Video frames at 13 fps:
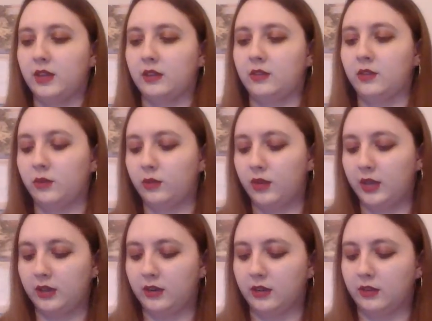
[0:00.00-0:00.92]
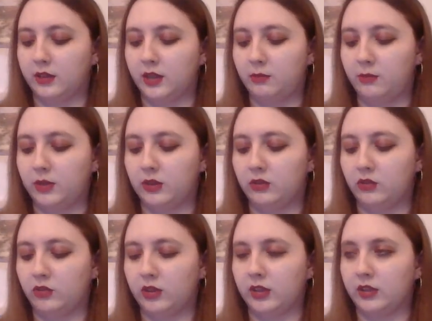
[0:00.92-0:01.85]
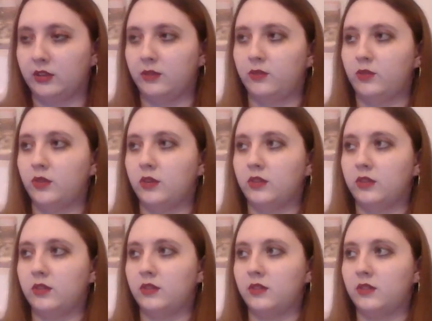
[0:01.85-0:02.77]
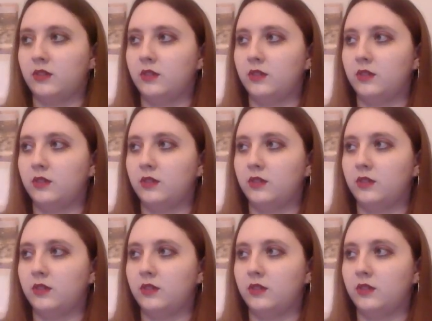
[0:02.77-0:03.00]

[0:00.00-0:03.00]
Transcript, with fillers: so hang on, let me check first.